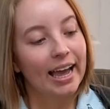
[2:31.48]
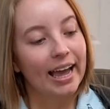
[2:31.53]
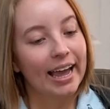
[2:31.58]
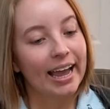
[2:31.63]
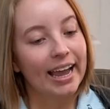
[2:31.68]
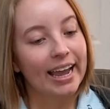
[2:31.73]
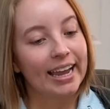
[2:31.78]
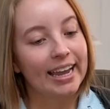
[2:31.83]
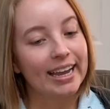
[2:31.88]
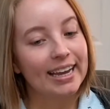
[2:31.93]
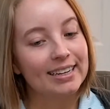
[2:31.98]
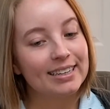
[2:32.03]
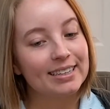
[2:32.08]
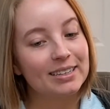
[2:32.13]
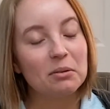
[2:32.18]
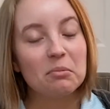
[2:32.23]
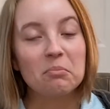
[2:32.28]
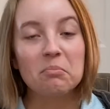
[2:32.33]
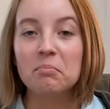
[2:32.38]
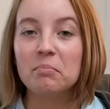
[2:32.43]
And
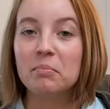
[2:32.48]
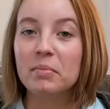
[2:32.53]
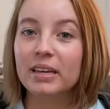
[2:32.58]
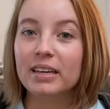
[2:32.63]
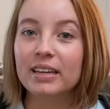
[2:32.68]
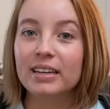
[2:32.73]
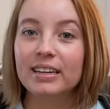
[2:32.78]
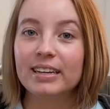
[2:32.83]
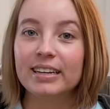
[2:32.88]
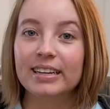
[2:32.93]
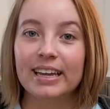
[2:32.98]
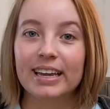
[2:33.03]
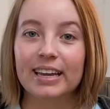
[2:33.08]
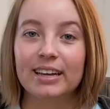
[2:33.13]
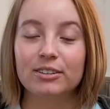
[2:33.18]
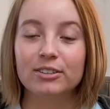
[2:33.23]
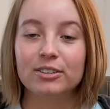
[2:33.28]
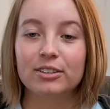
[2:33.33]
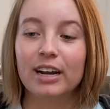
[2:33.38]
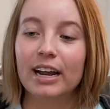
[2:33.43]
mid
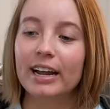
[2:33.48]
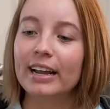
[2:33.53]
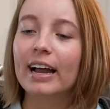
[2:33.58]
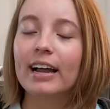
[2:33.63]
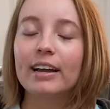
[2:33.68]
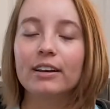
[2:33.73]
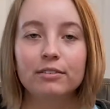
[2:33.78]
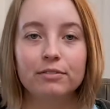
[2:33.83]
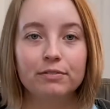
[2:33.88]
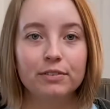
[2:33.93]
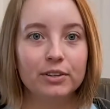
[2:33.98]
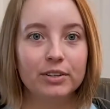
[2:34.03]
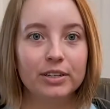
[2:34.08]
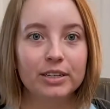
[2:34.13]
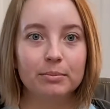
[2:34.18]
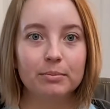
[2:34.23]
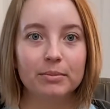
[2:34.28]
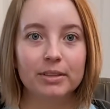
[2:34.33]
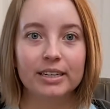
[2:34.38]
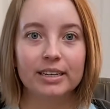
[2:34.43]
canter, I kind of feel
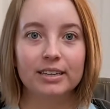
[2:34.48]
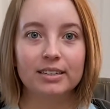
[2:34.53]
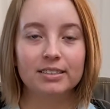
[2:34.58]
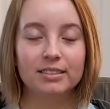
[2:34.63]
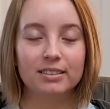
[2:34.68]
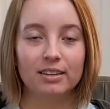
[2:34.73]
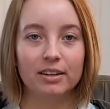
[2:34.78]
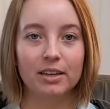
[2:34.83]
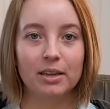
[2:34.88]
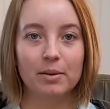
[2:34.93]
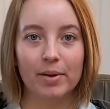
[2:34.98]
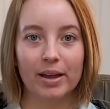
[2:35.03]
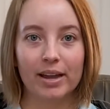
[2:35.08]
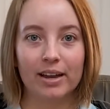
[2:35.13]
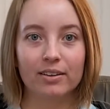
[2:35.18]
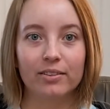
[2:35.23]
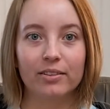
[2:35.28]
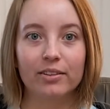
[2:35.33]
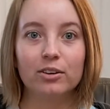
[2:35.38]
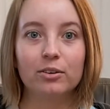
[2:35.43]
him like sucking
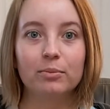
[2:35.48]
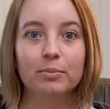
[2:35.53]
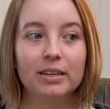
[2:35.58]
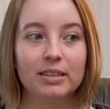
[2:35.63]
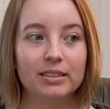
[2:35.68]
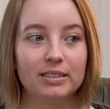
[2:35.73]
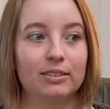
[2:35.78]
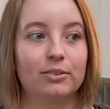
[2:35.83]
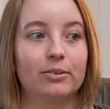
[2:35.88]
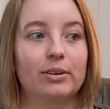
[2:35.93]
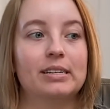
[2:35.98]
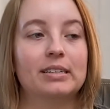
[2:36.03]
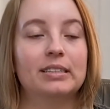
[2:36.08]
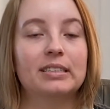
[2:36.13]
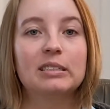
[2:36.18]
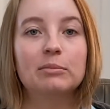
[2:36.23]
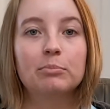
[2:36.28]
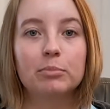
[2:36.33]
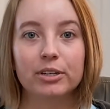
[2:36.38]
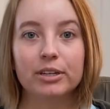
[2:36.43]
back a little bit, so I
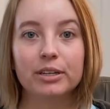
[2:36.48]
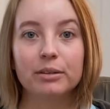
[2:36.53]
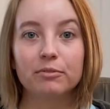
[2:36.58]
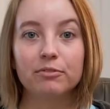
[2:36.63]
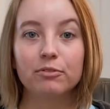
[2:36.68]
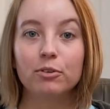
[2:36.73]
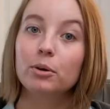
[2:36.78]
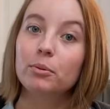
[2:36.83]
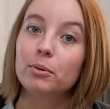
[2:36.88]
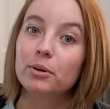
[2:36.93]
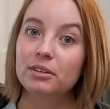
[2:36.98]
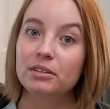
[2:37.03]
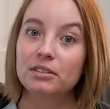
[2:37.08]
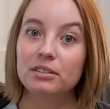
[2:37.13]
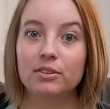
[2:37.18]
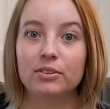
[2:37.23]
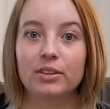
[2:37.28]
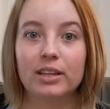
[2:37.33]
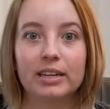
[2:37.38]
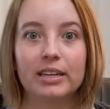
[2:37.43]
spur him forward
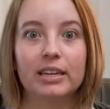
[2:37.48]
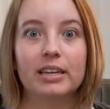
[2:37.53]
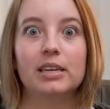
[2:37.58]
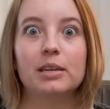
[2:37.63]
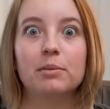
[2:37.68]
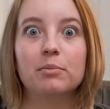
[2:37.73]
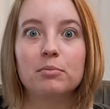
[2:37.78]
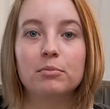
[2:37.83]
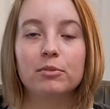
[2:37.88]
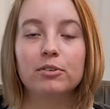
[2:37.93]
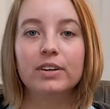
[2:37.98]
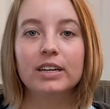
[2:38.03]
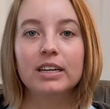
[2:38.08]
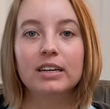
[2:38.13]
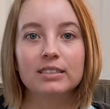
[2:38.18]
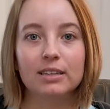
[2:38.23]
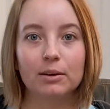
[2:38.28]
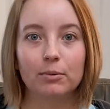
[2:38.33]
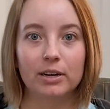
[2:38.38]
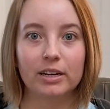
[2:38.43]
so that he keeps moving
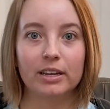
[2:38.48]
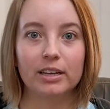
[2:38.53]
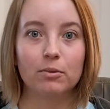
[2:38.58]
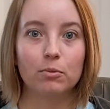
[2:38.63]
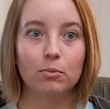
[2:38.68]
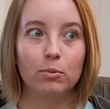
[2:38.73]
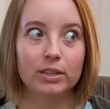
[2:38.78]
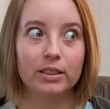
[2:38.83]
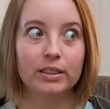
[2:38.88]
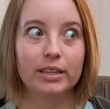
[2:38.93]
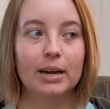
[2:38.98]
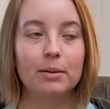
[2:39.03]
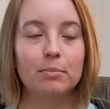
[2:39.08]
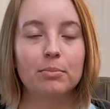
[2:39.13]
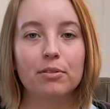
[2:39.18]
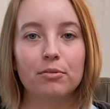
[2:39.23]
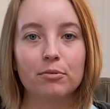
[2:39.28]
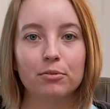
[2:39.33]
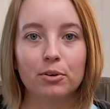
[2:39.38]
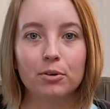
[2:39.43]
because I want to get one lap
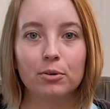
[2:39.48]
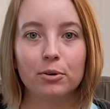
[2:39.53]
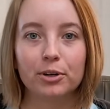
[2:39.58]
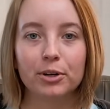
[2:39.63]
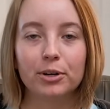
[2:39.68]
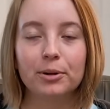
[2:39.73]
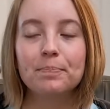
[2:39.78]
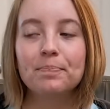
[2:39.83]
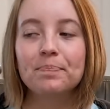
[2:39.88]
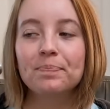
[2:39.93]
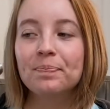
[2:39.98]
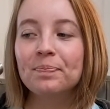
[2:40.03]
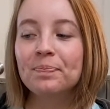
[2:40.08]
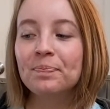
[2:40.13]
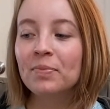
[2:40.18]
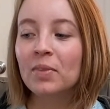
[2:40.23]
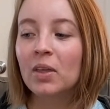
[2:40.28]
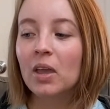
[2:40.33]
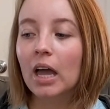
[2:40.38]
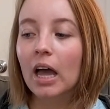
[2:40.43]
through the corner.
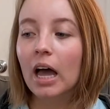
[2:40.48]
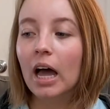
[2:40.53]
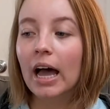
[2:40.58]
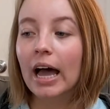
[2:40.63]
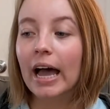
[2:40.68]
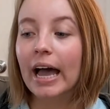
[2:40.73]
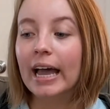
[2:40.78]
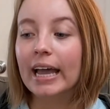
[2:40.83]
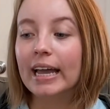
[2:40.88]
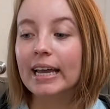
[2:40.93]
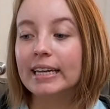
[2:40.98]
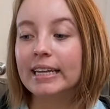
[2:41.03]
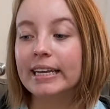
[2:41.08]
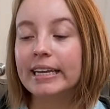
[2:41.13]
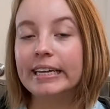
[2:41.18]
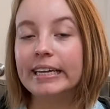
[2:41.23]
And